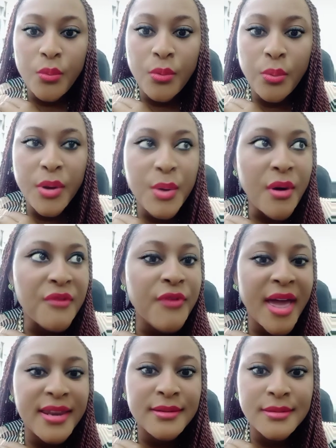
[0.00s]
We were
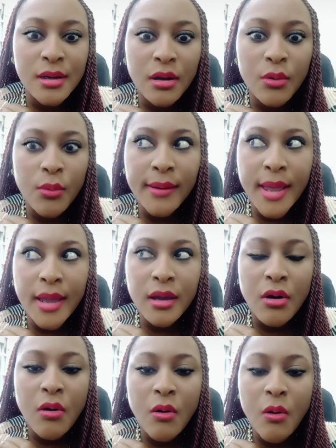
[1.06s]
frightened. We're like,
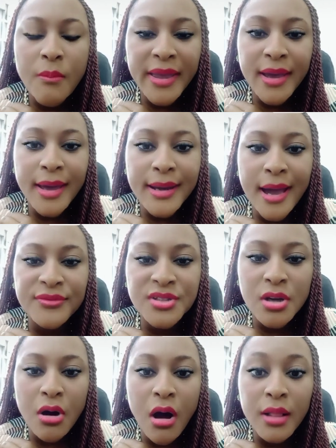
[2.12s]
oh my God,
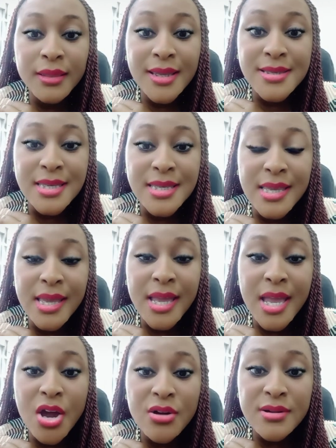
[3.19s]
after all these
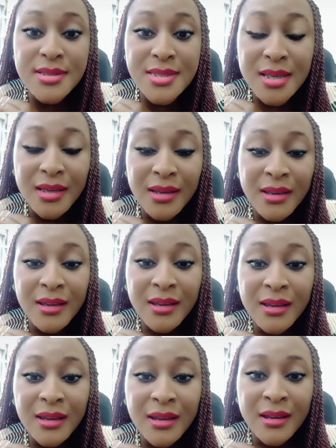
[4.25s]
years,
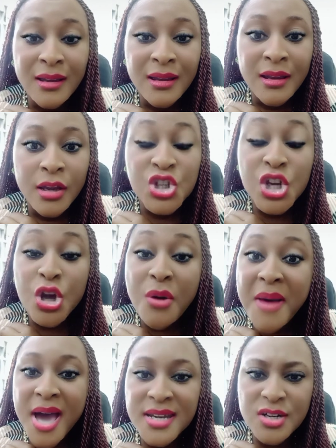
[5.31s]
she
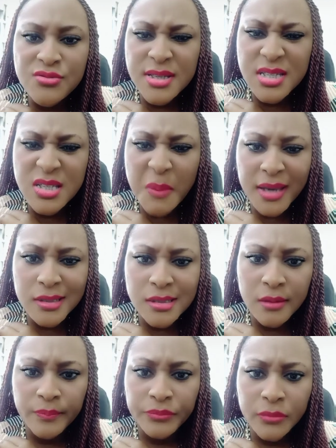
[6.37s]
commanded respect.